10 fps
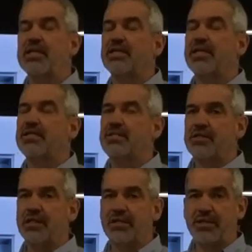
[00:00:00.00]
things
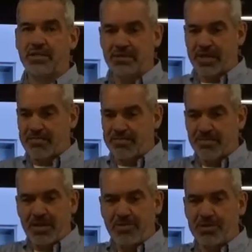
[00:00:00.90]

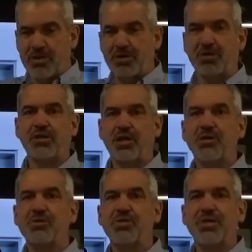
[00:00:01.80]
they would start to
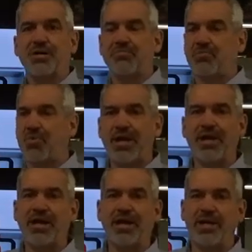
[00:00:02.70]
glow red
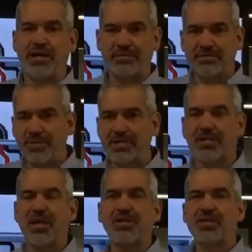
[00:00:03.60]
hot and catch a
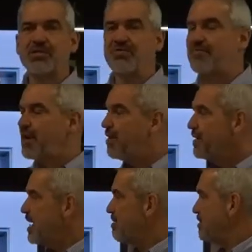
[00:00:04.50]
lot of things on fire and
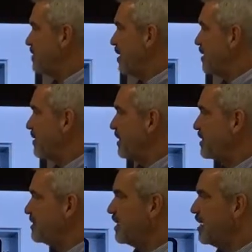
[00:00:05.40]
damage a lot of
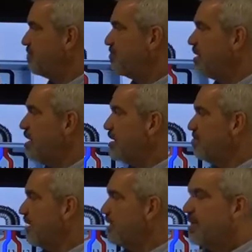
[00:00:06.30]
things, okay?
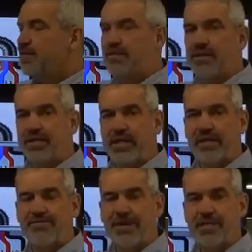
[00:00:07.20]
But again,
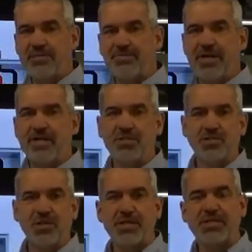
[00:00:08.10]
a phase-to-phase
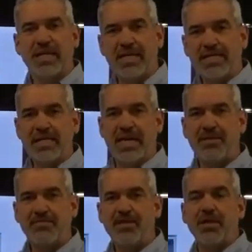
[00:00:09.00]
short is any time
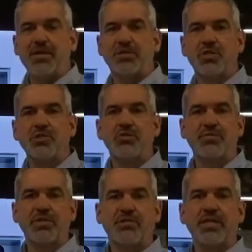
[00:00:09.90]
two of
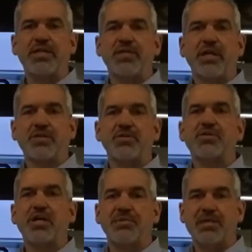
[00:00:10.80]
the three conductors
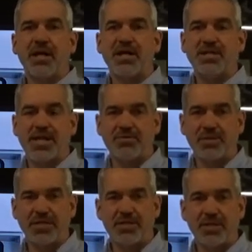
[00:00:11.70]
come in contact
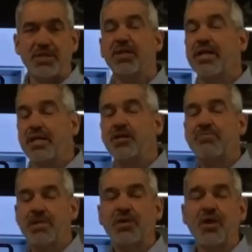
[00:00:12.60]
with each other. It could
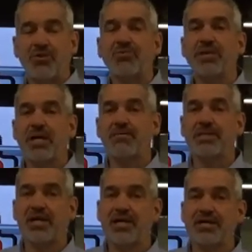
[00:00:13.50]
be all three come
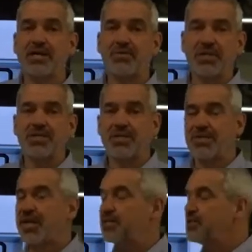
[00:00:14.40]
in contact with each other.
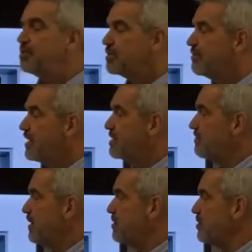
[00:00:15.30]
That too is a
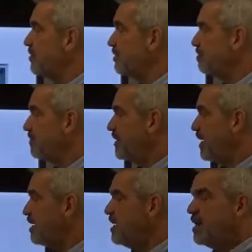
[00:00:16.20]
phase-to-phase short,
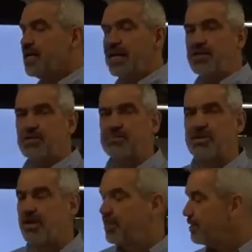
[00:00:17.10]
okay? Here's a
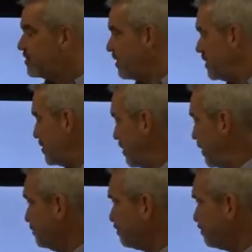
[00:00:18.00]
small illustration here.